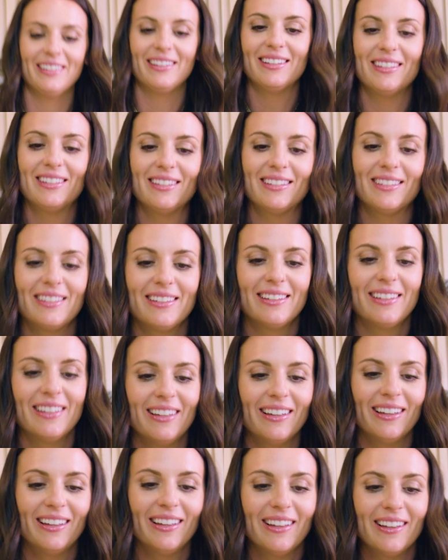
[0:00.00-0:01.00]
It's
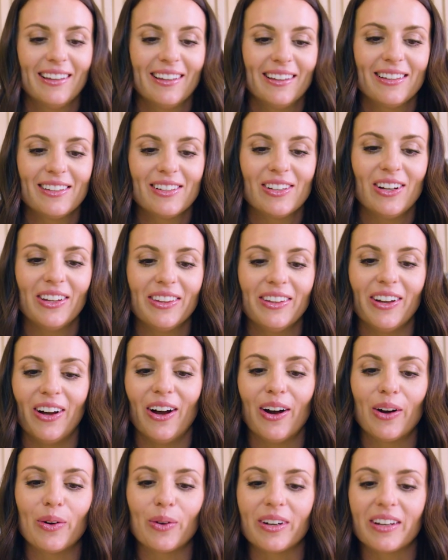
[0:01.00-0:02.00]
called The
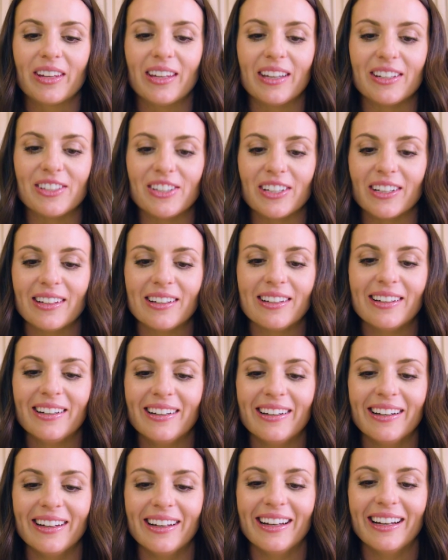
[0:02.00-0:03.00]
Awkward Kitchen.
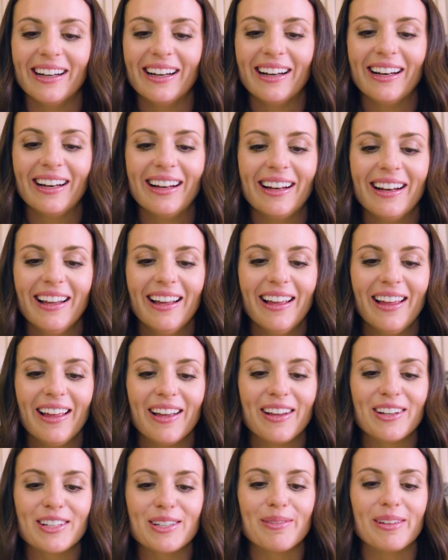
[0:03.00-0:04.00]

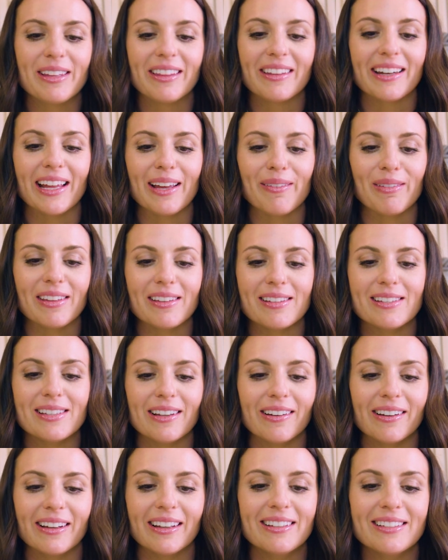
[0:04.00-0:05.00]
That should be the name of the
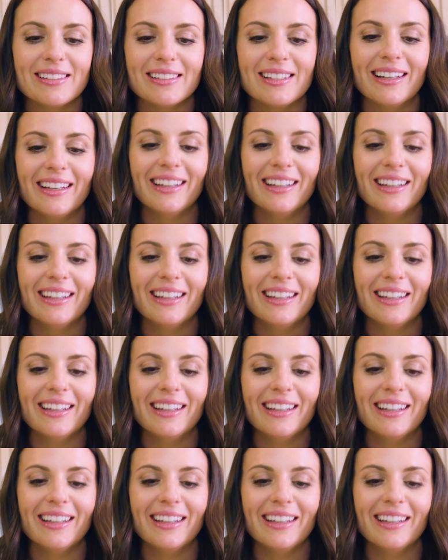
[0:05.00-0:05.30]
series.